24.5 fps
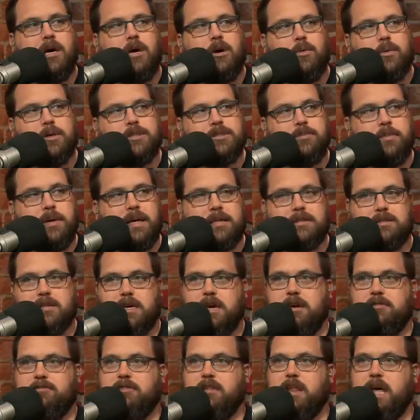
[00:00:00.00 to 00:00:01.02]
which means
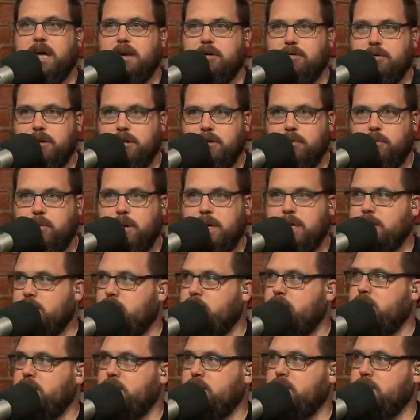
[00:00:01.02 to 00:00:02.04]
if later in the week
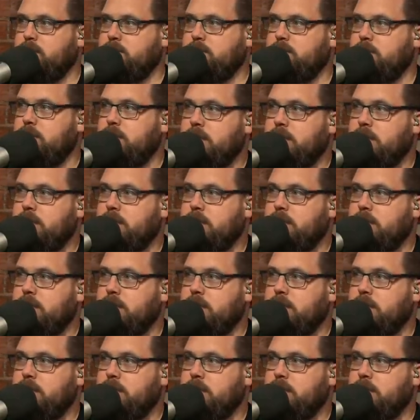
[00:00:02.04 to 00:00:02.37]
you hear that